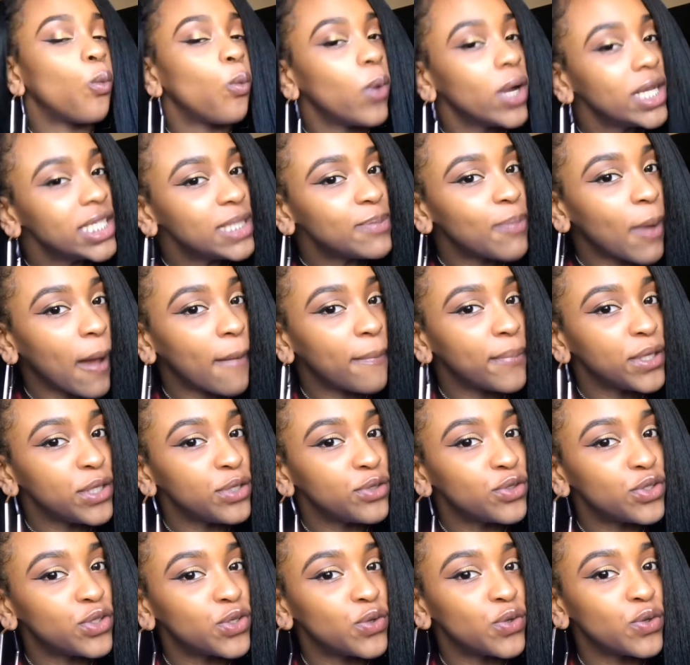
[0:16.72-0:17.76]
What's poppin'
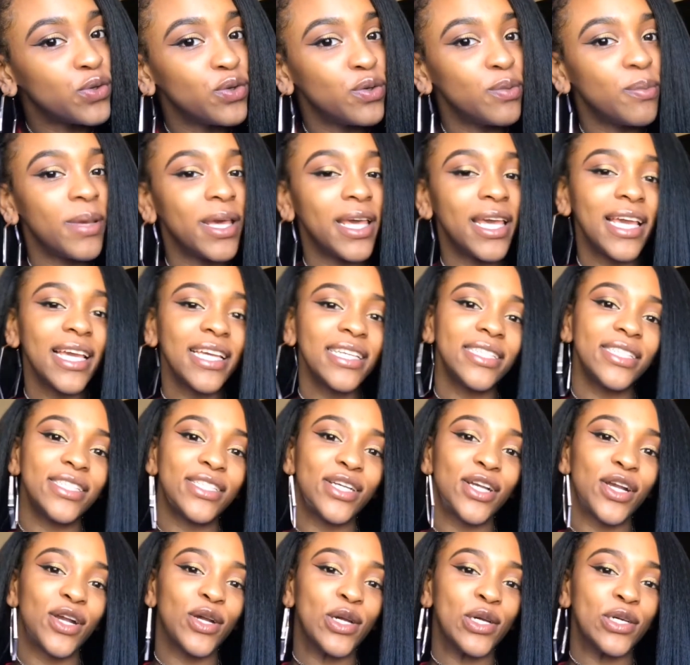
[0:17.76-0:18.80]
YouTube? It's
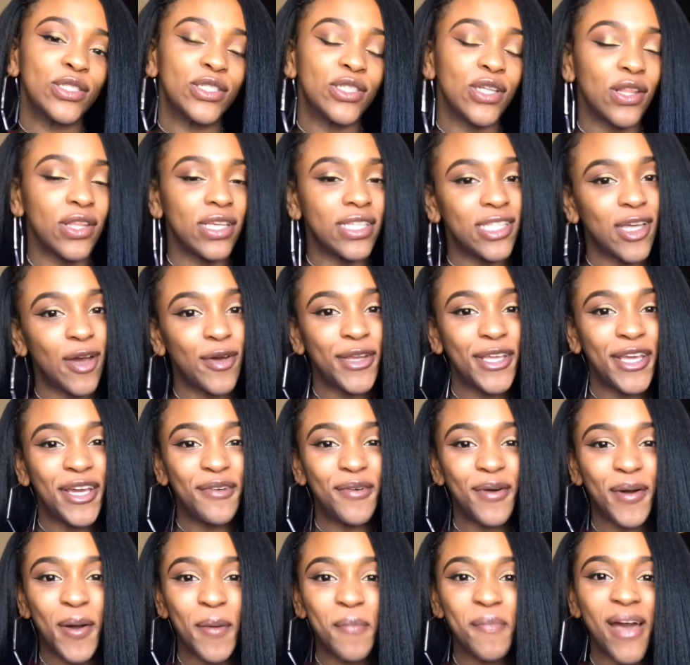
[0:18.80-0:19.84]
your girl SolelyTonia.
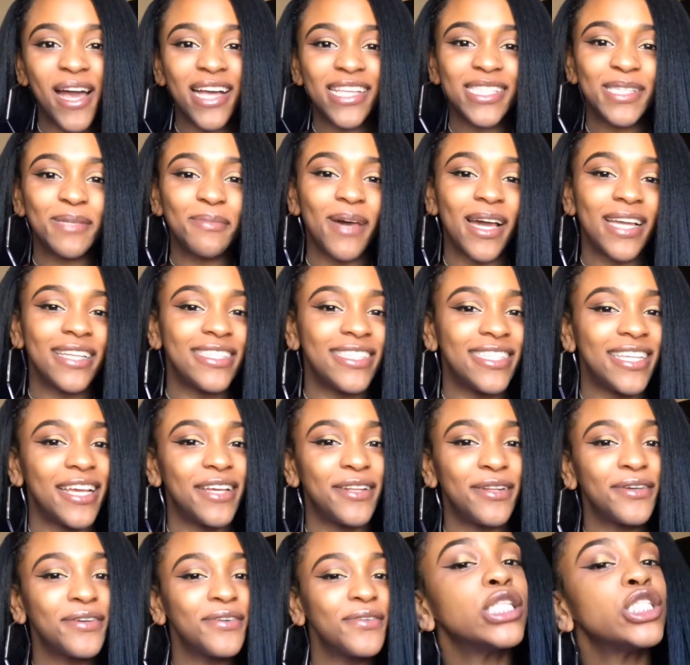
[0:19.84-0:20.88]
Welcome back to my
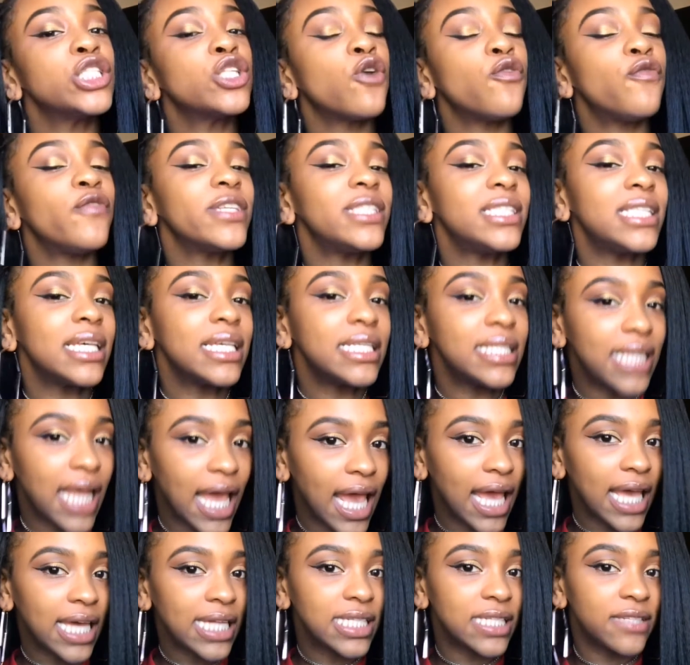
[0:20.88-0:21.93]
channel. So for
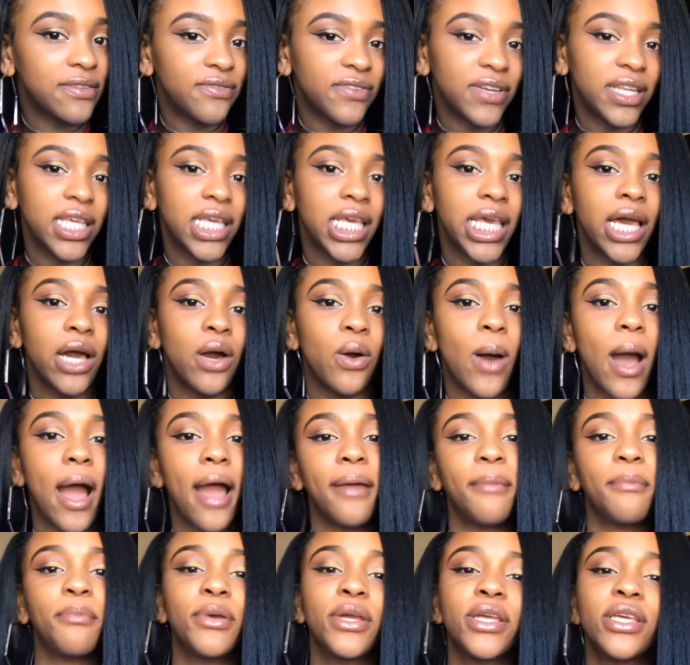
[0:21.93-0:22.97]
today's video,
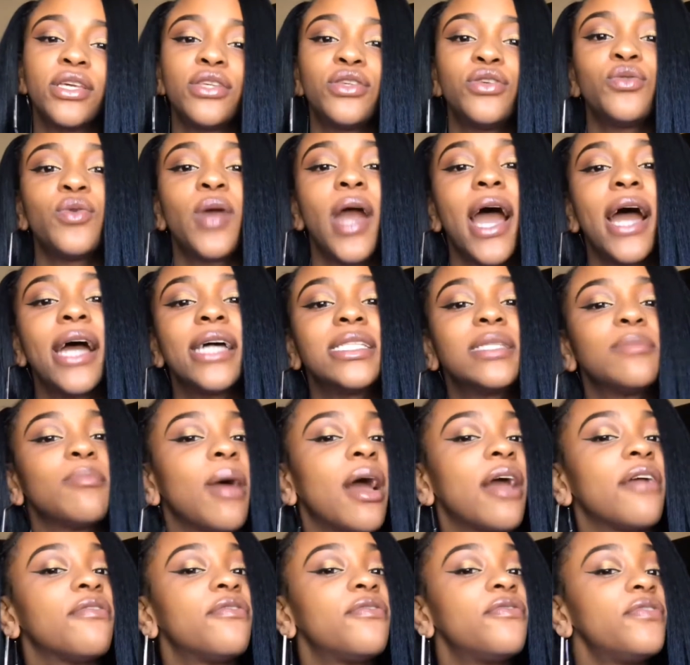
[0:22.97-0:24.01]
I'm bringing you guys
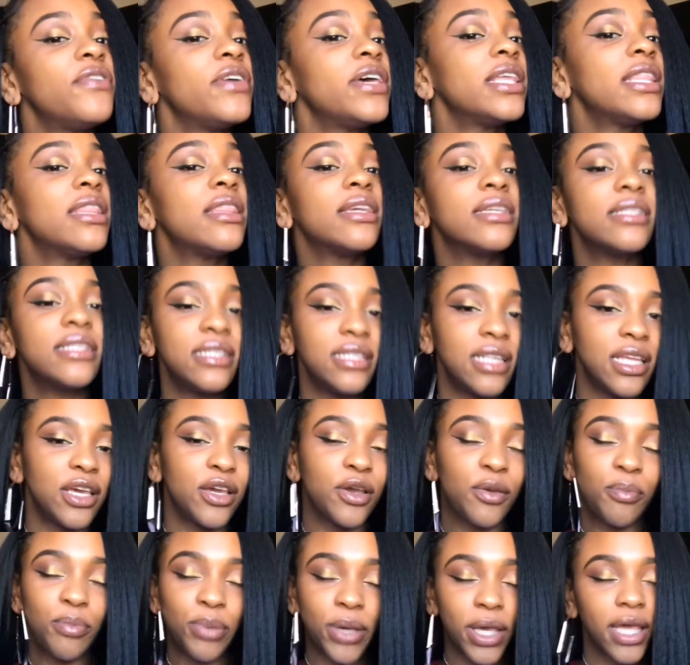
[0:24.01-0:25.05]
my 5th
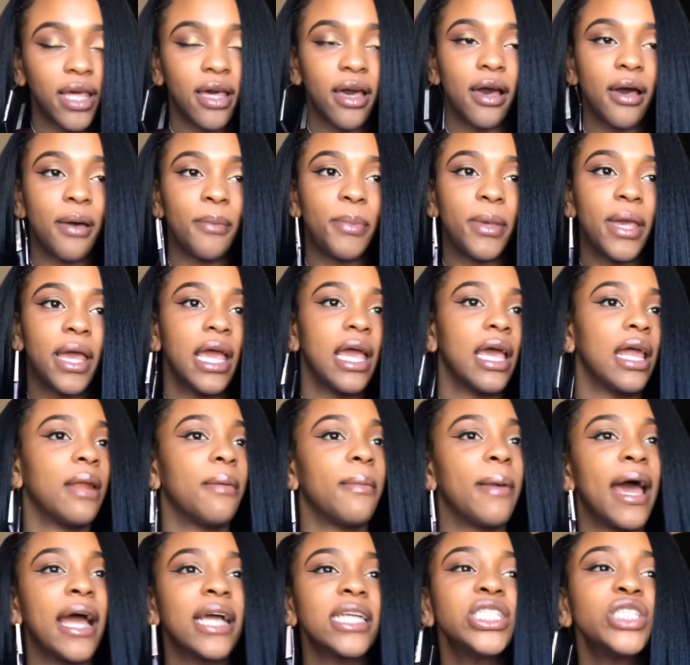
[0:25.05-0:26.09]
sneaker pickup, and
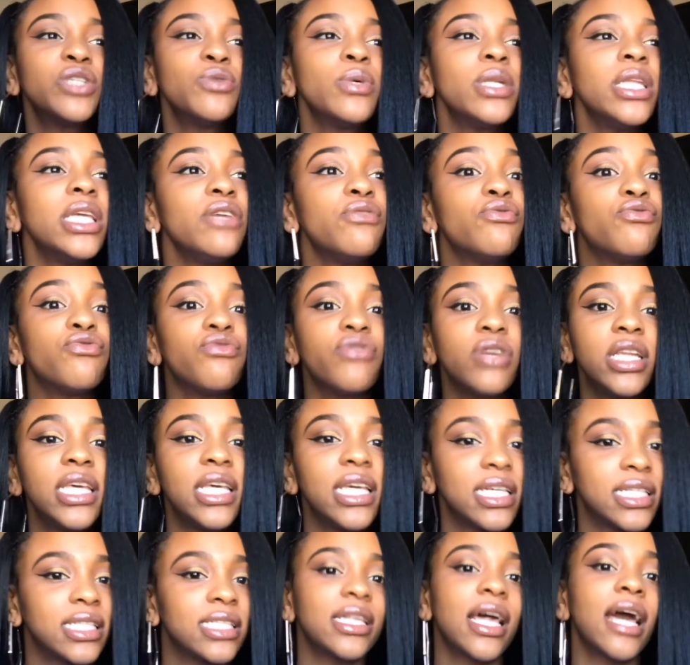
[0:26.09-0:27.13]
I'm actually
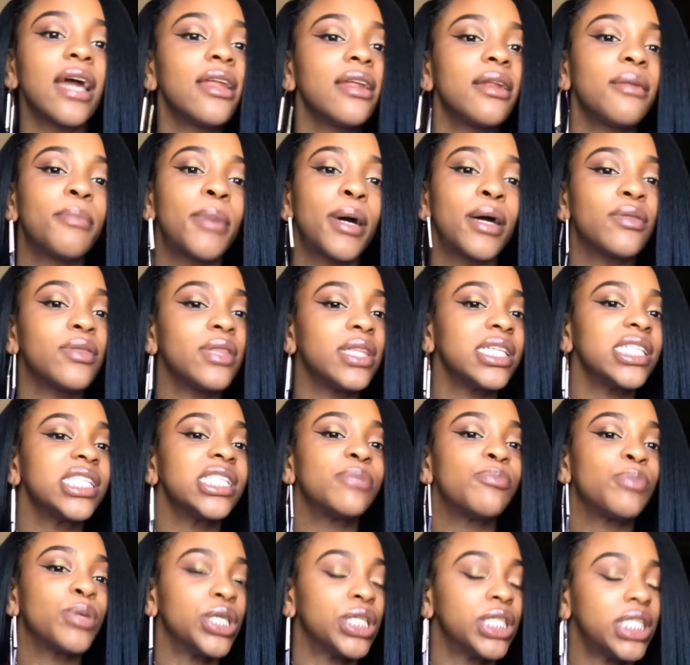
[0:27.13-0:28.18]
really excited about
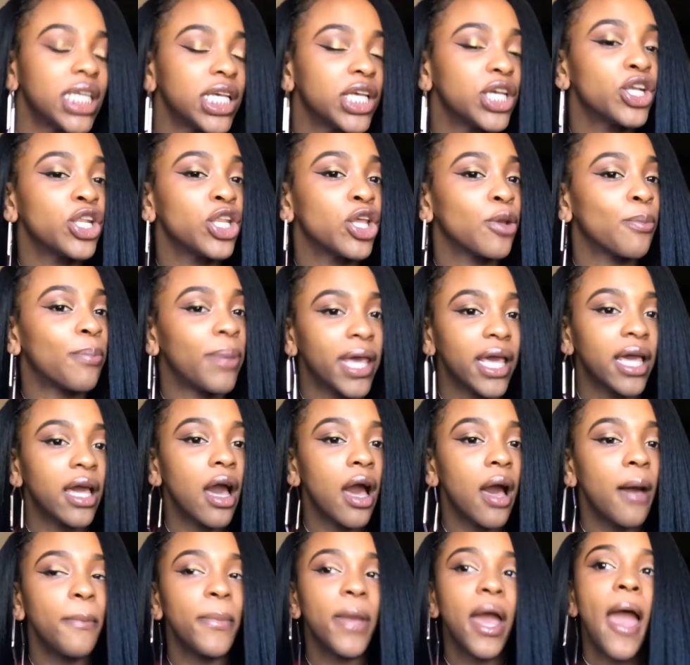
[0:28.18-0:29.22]
this particular
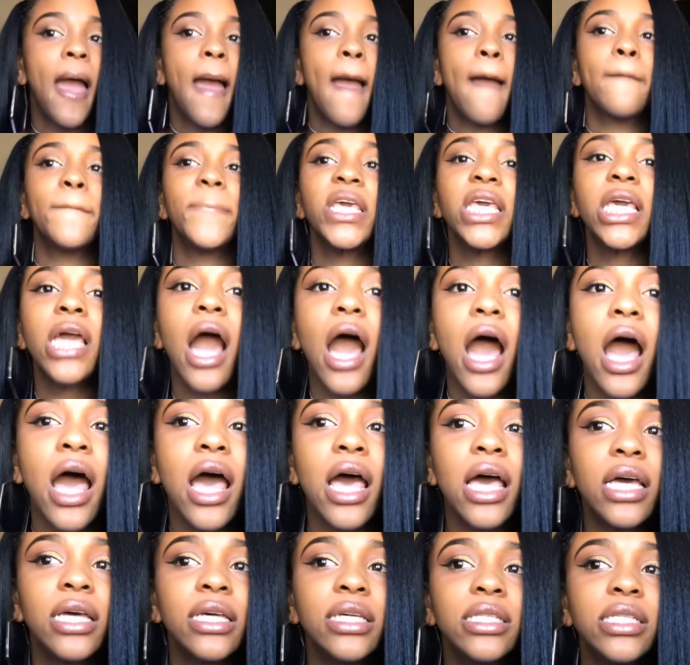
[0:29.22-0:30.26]
pickup
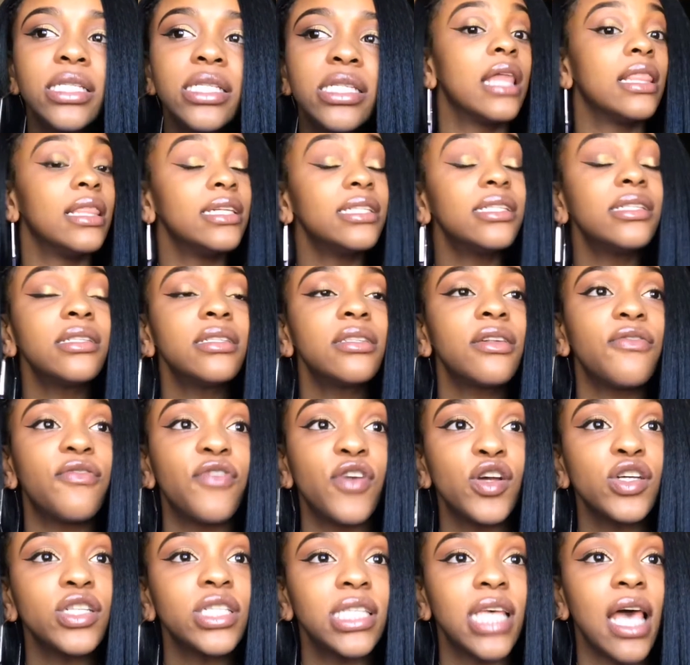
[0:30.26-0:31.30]
because this is the
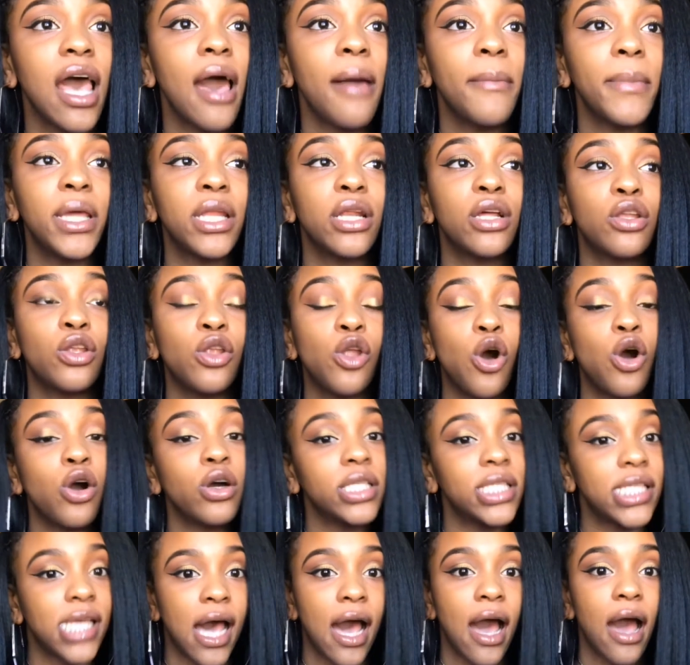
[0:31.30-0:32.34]
first time in a
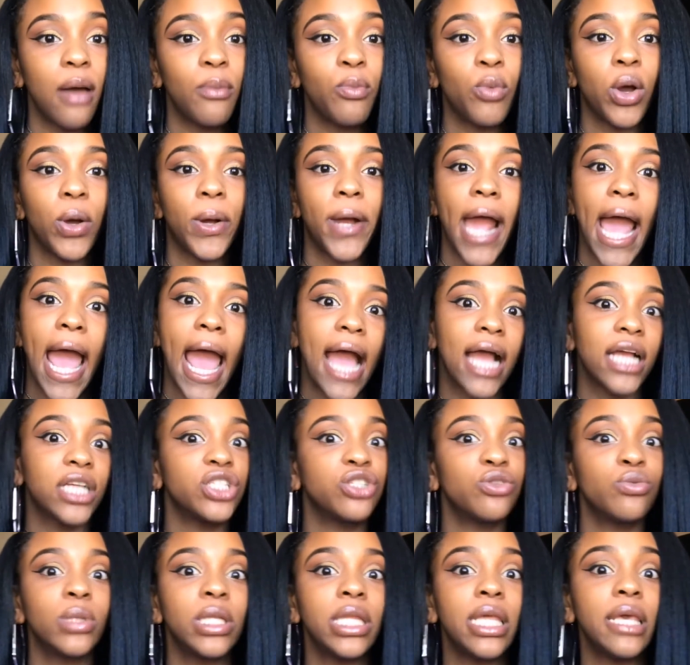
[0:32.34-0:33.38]
long time where I
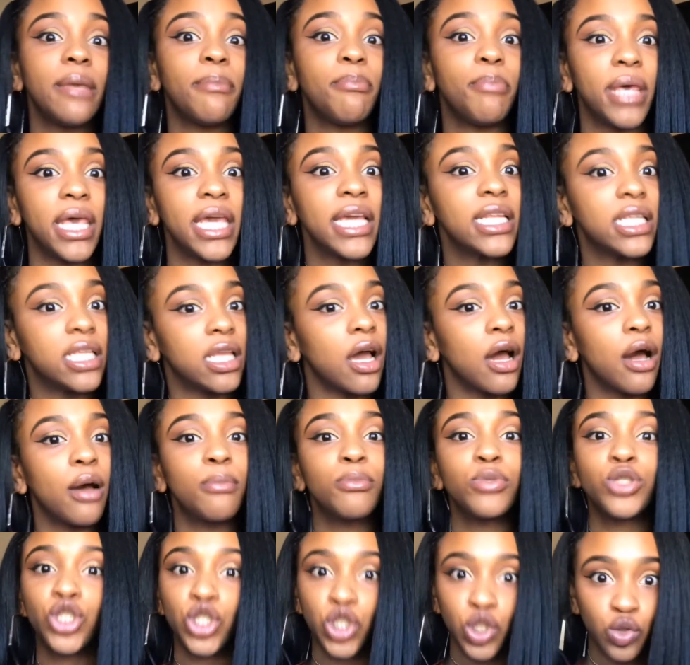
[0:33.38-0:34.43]
actually picked
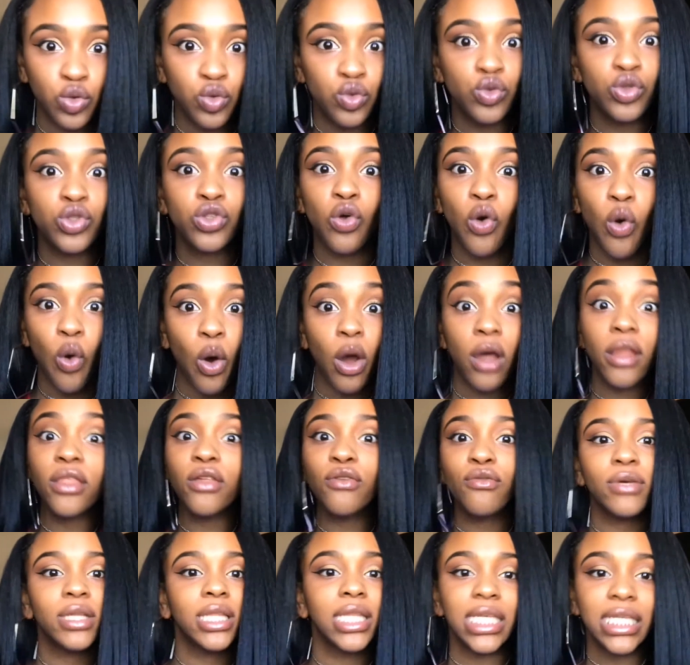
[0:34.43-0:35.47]
up shoes on
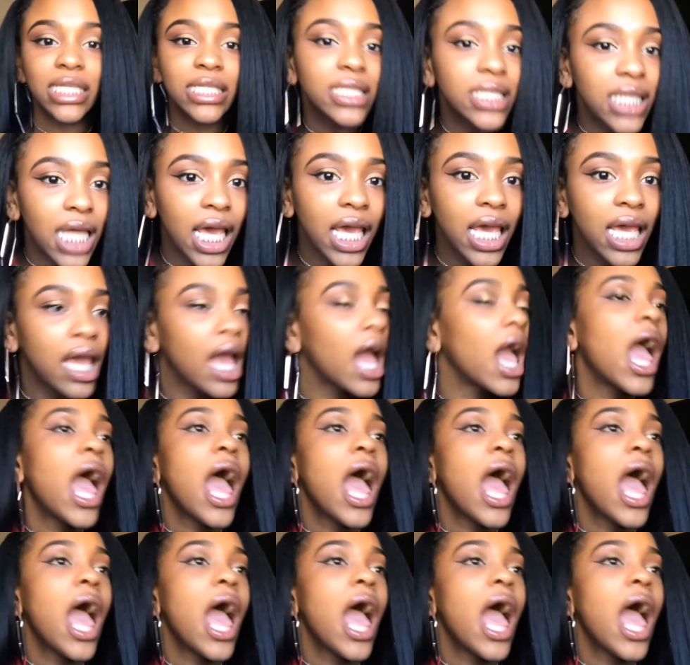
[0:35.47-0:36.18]
the release date.